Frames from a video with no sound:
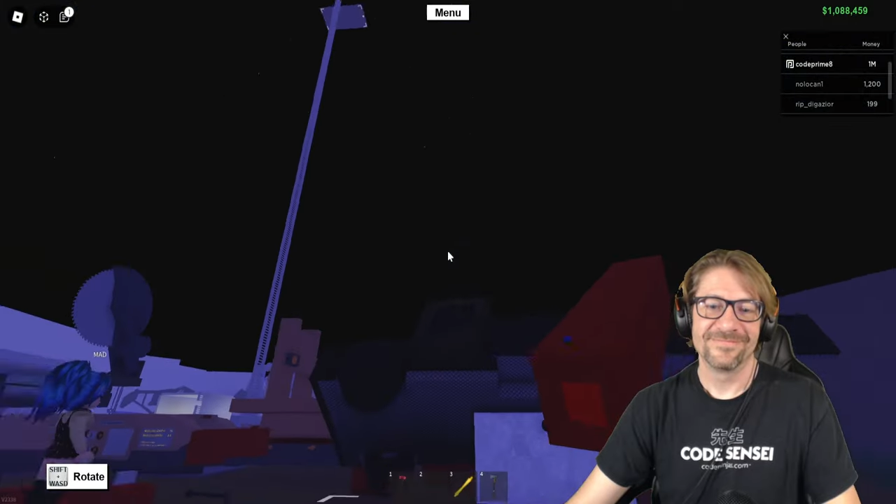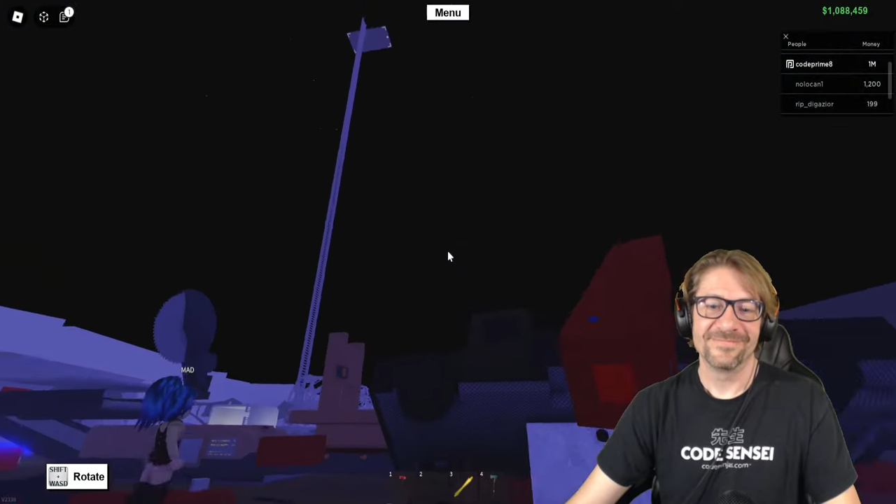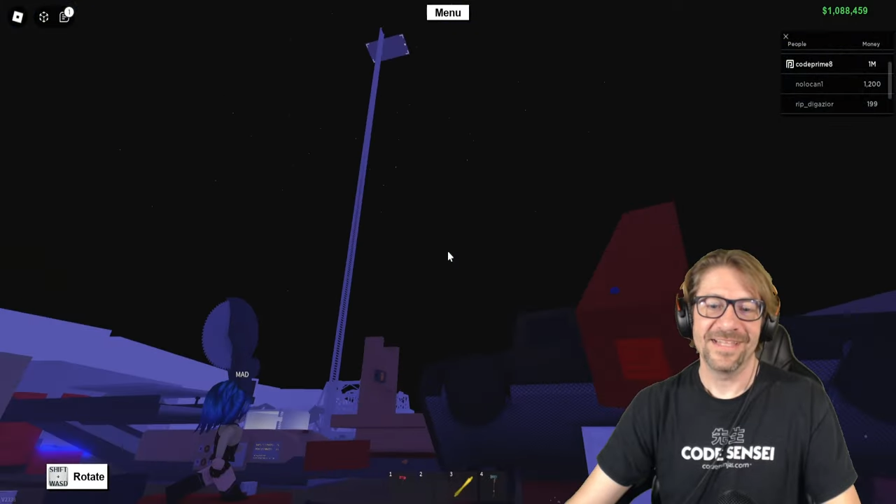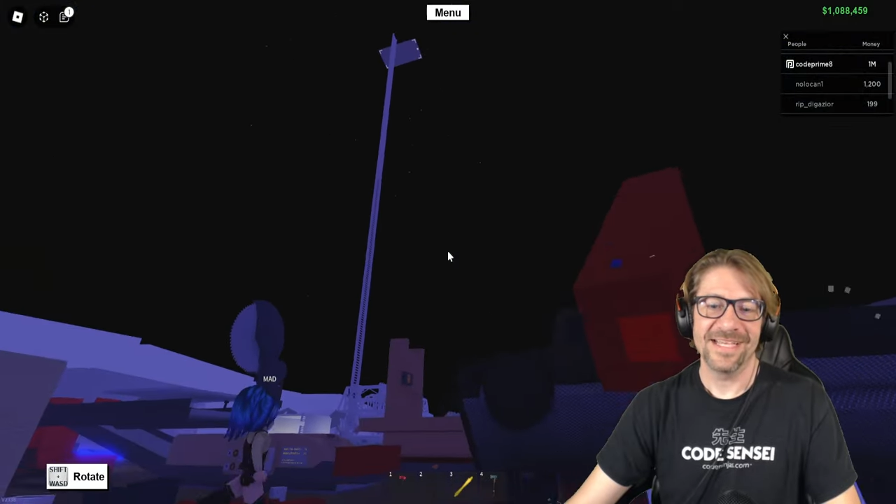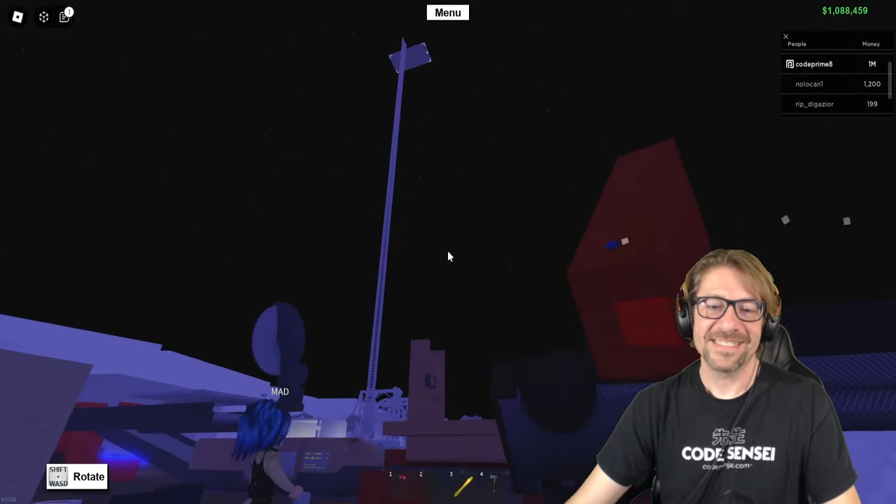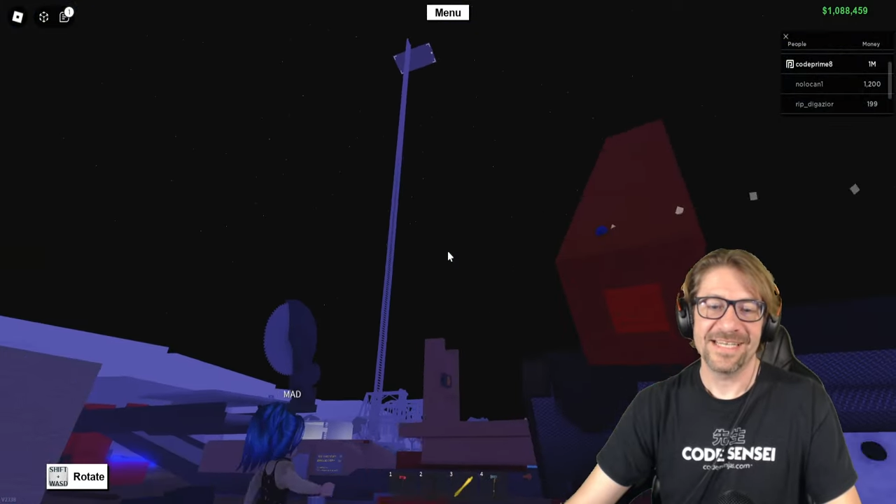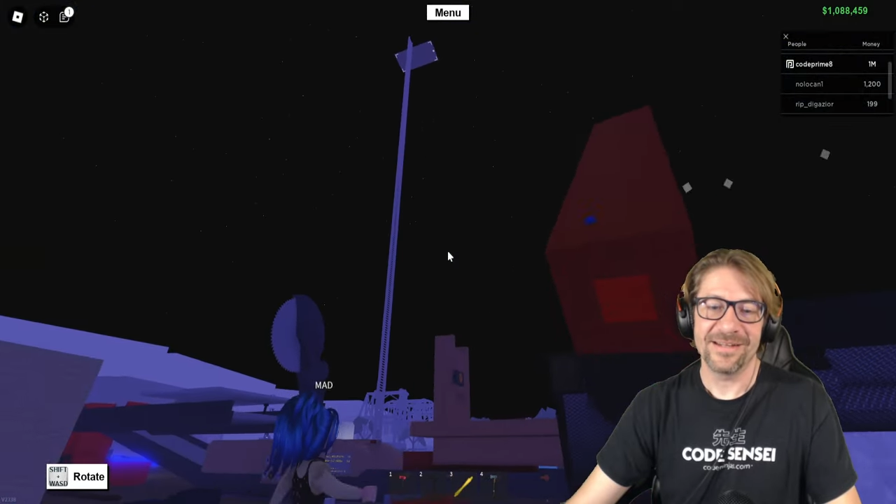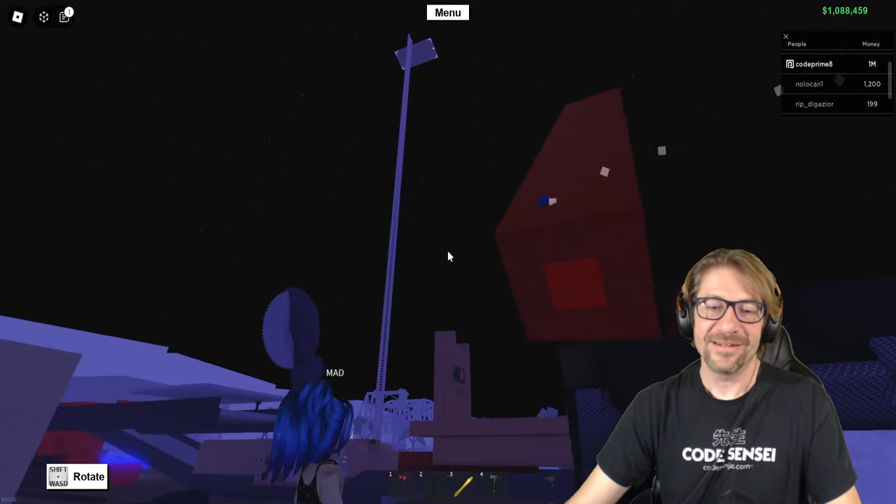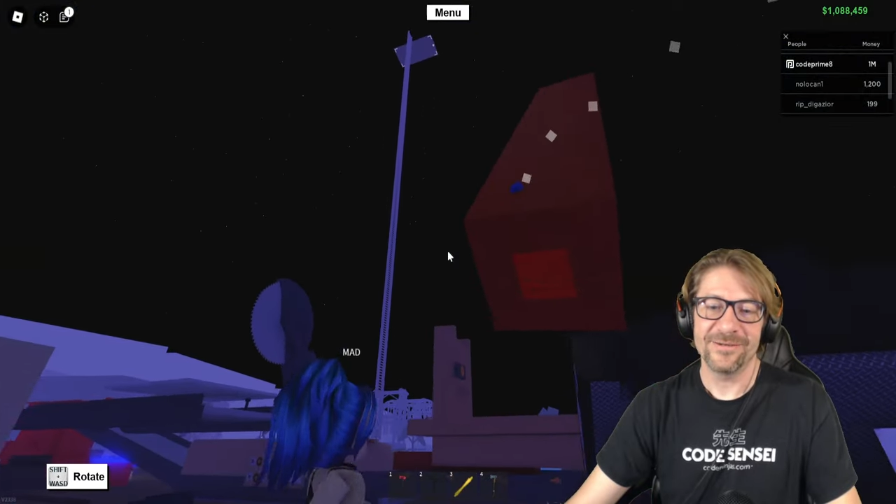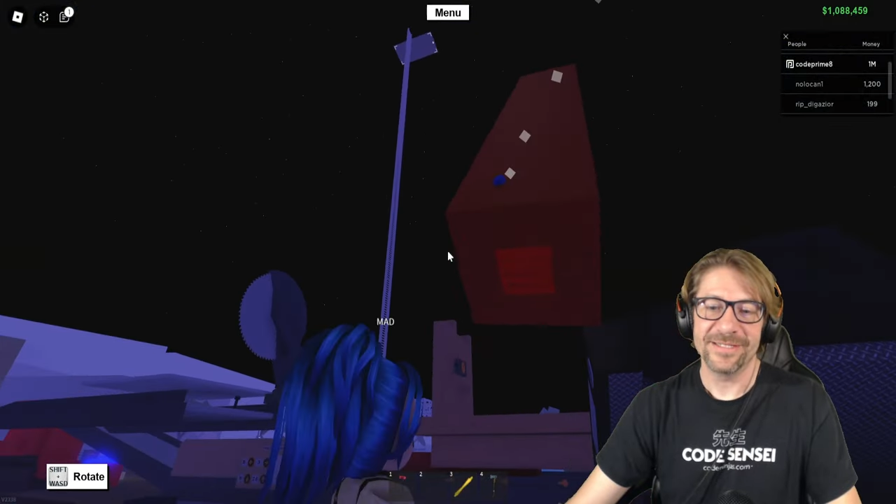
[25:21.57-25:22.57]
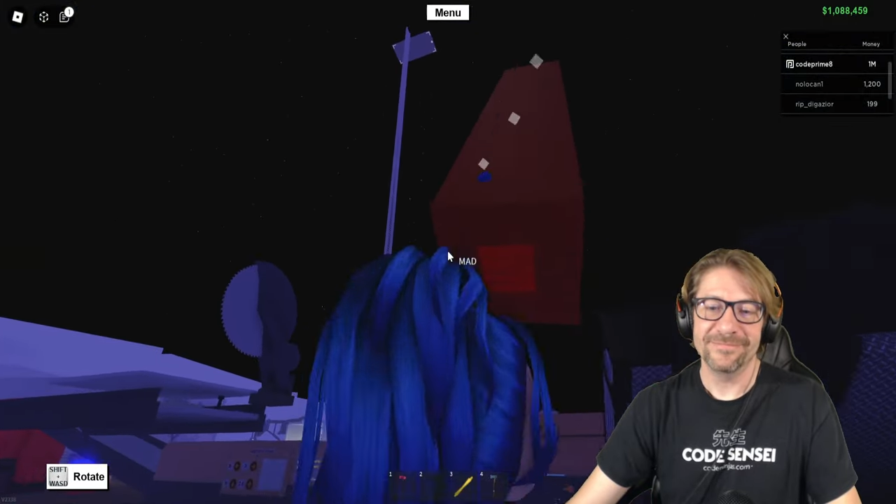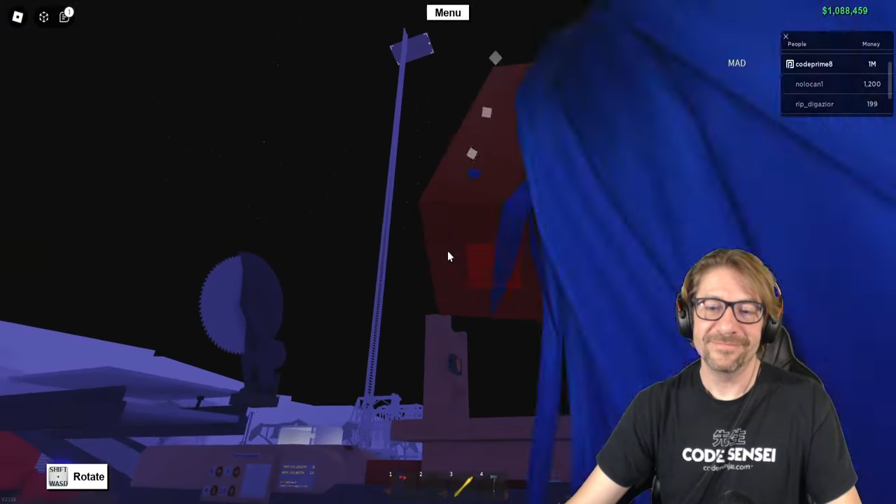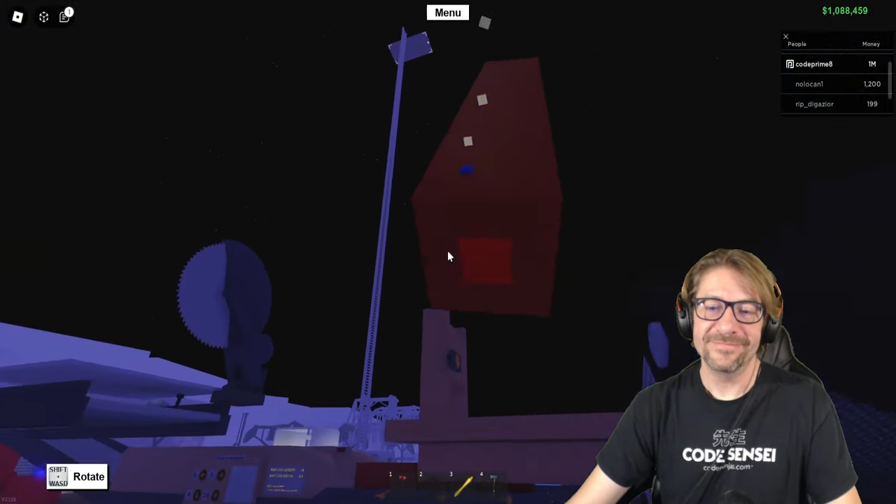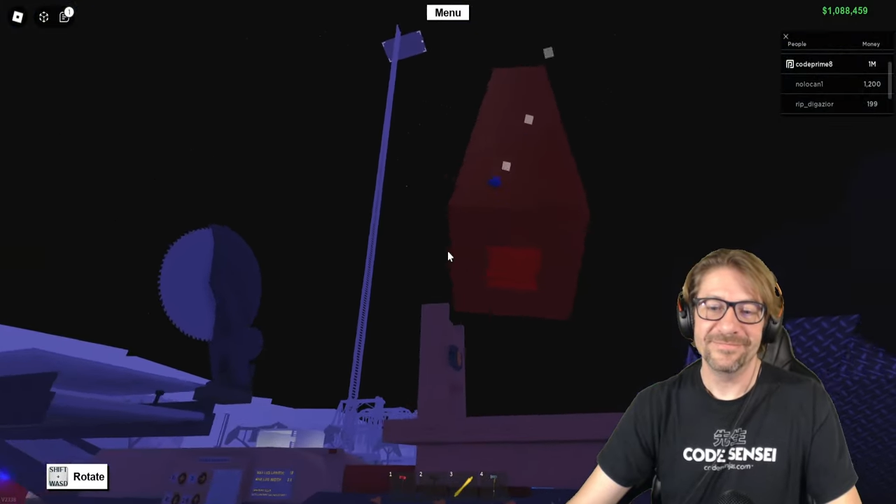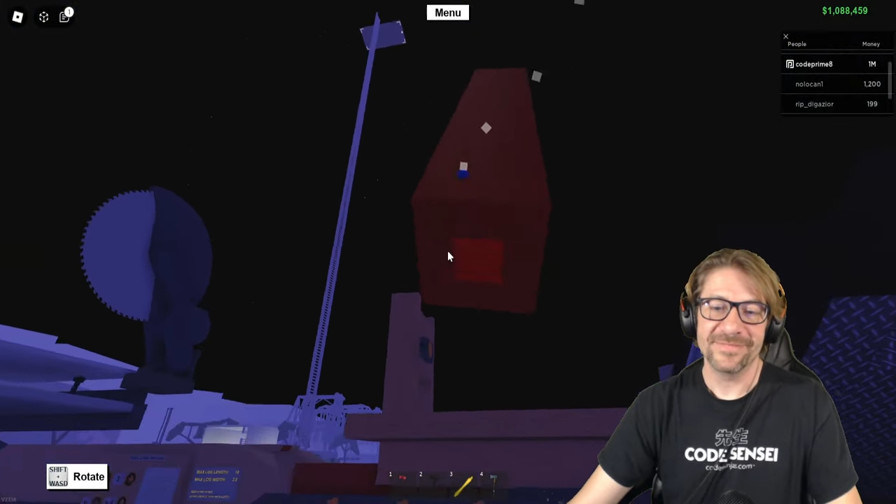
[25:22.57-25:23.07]
That's how to do it.
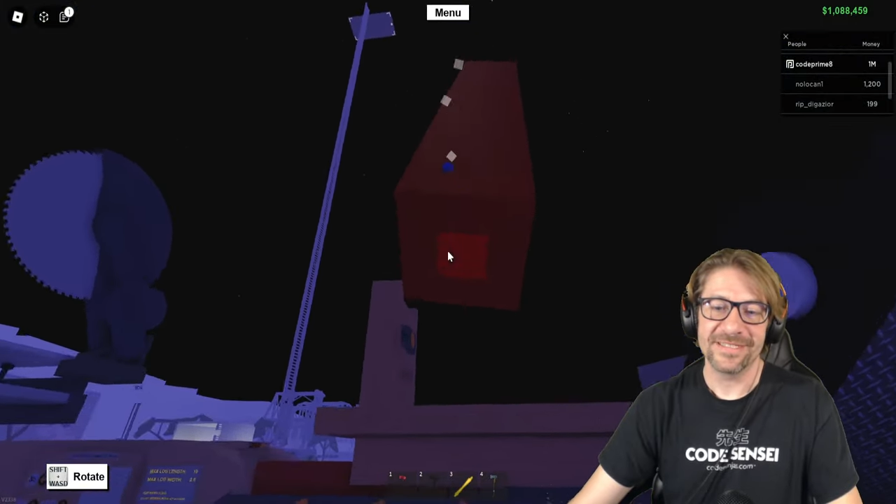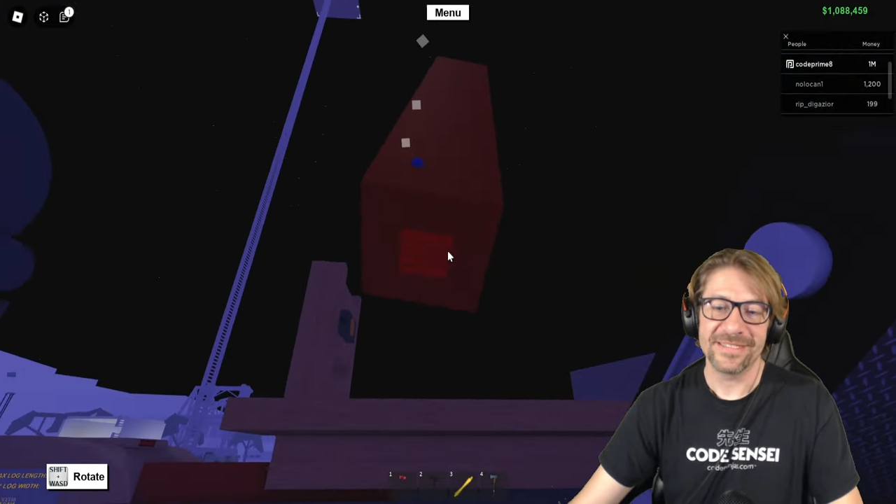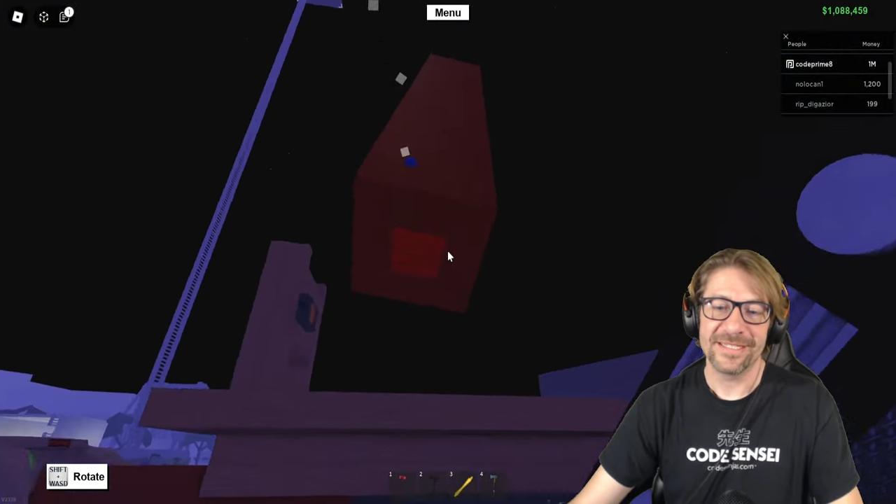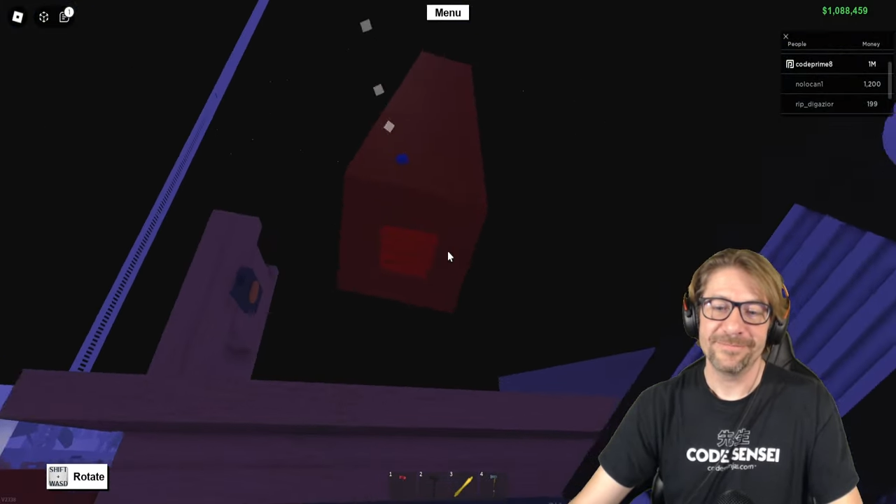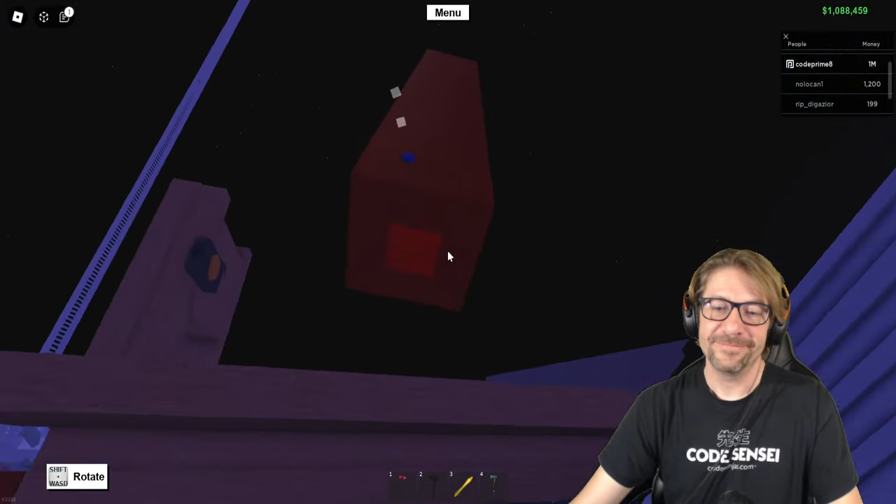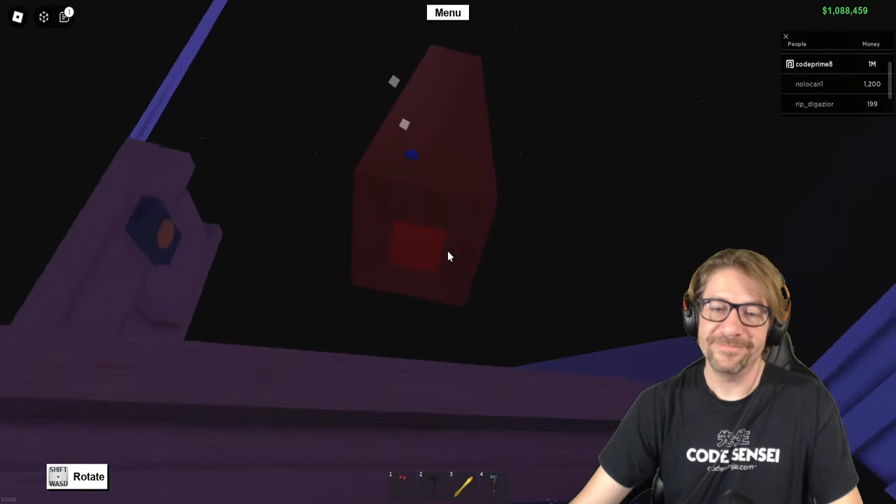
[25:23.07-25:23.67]
Right there.